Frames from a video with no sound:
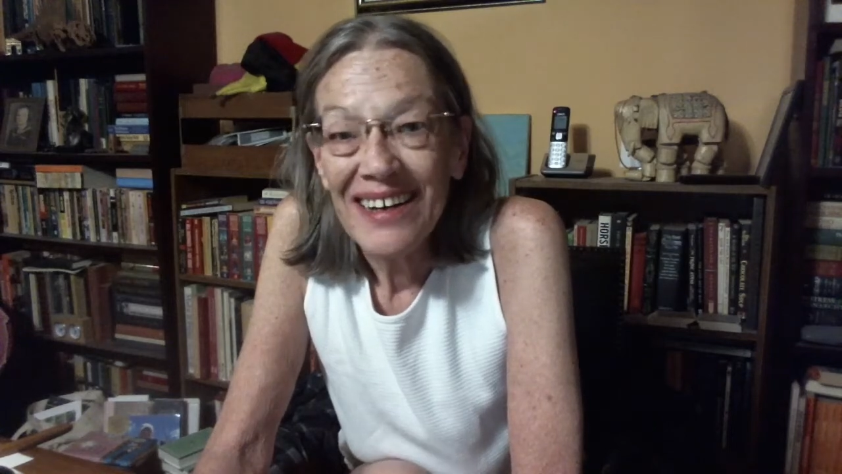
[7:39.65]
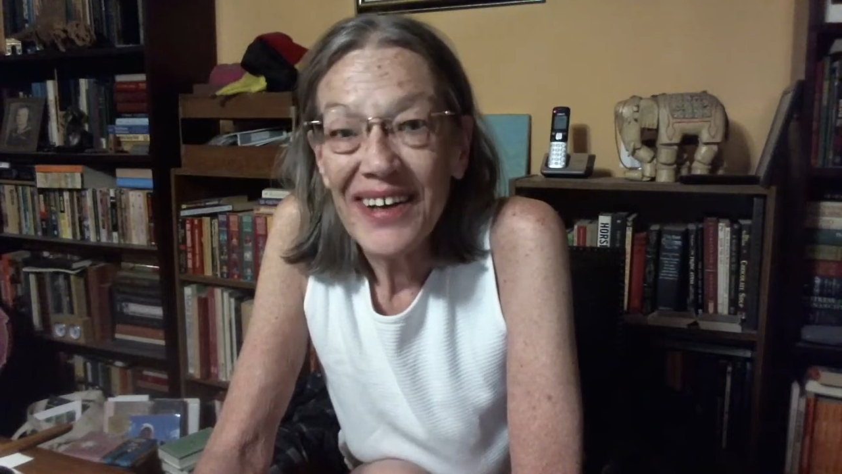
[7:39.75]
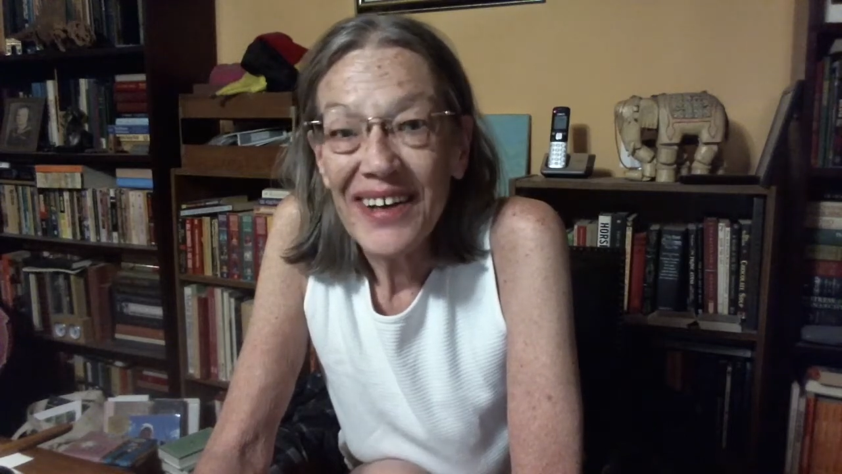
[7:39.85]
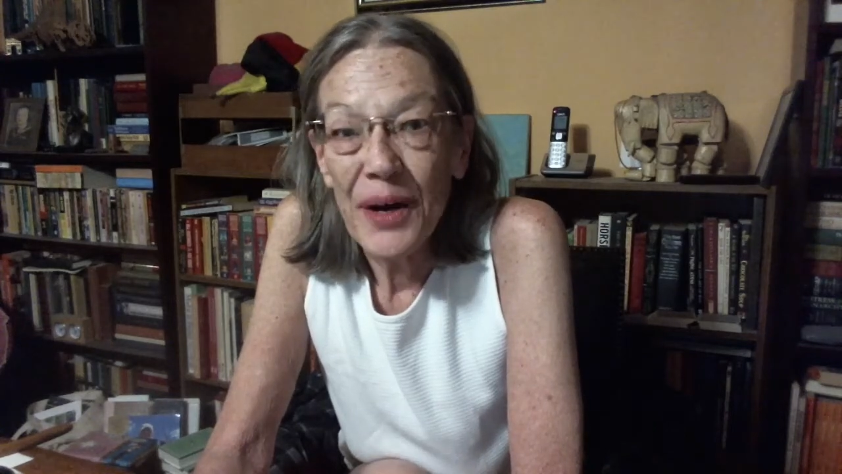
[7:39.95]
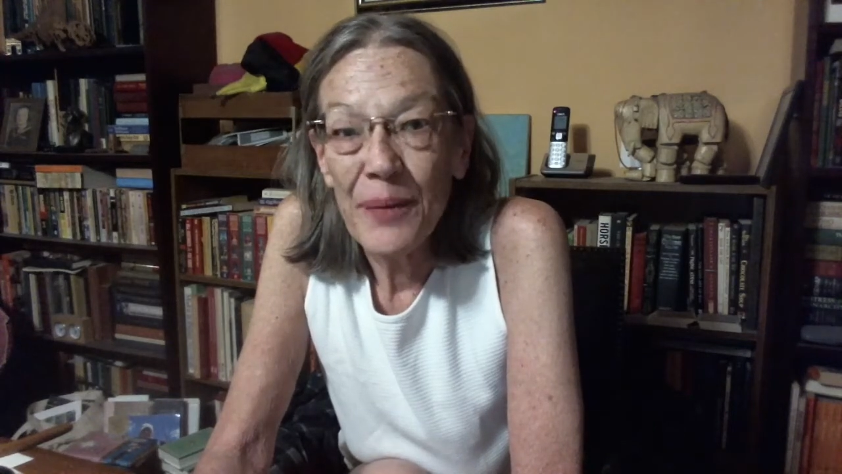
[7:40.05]

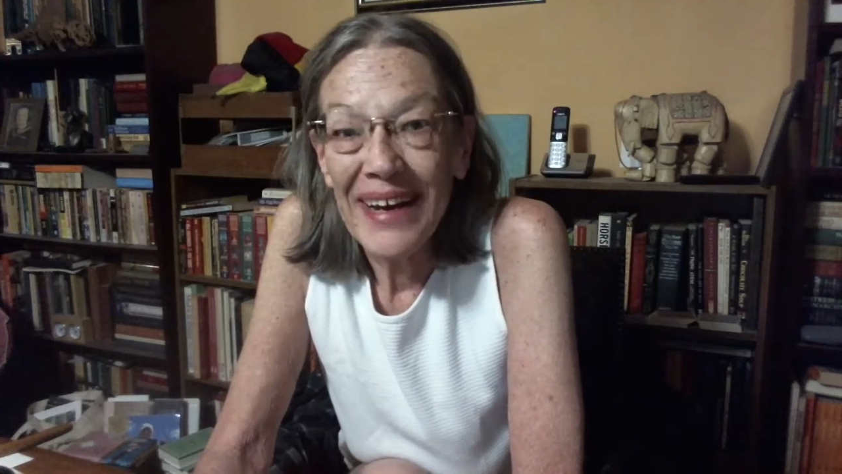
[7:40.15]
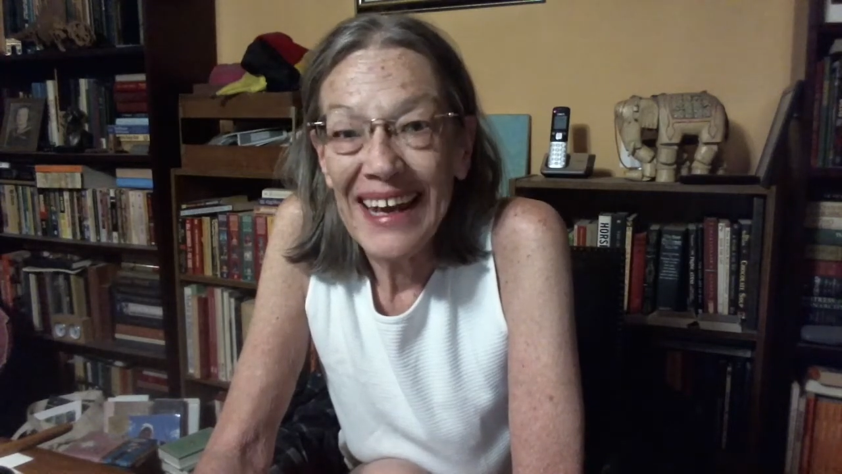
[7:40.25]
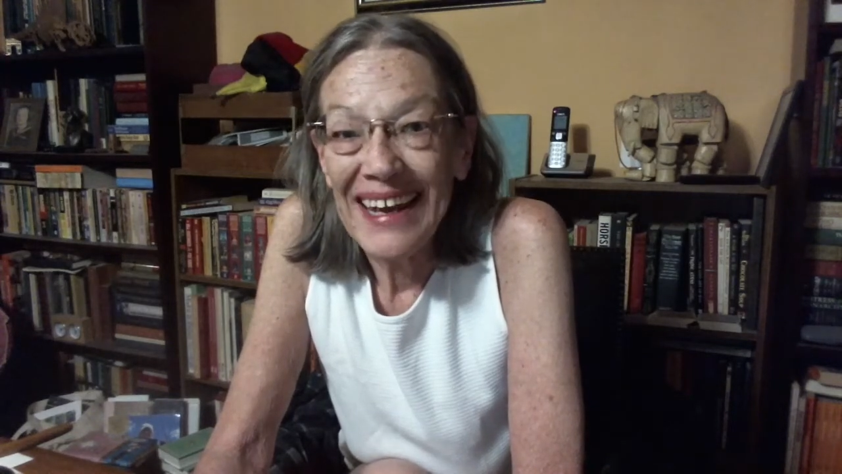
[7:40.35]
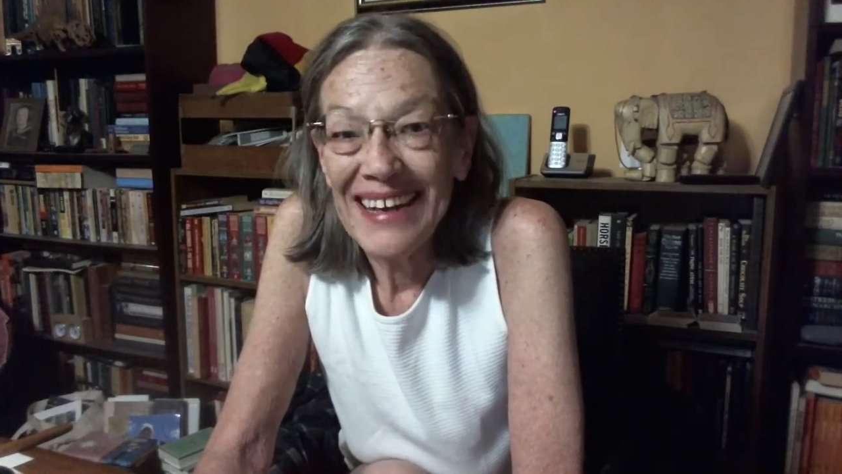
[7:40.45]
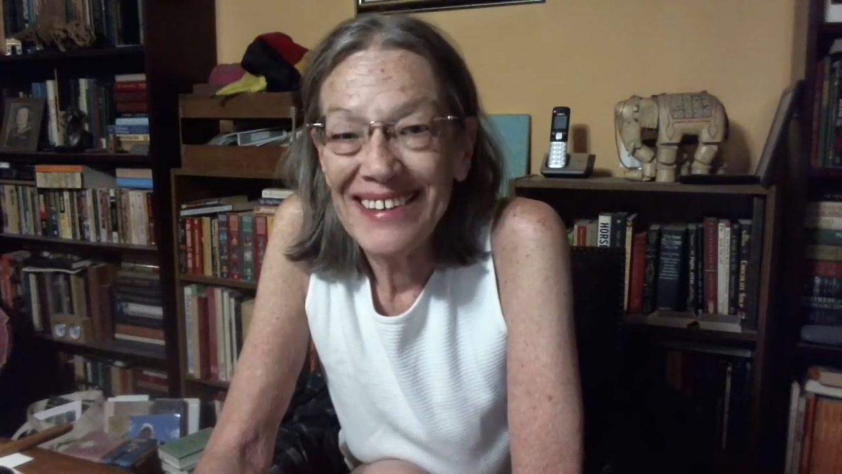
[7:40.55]
come
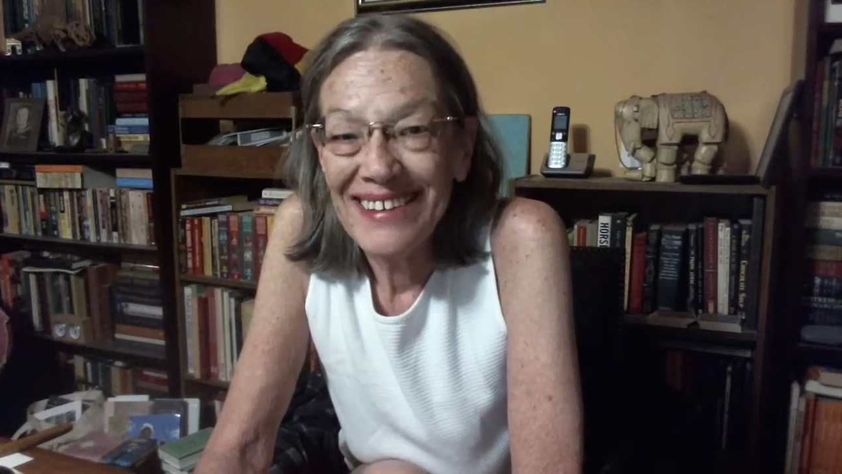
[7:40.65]
again.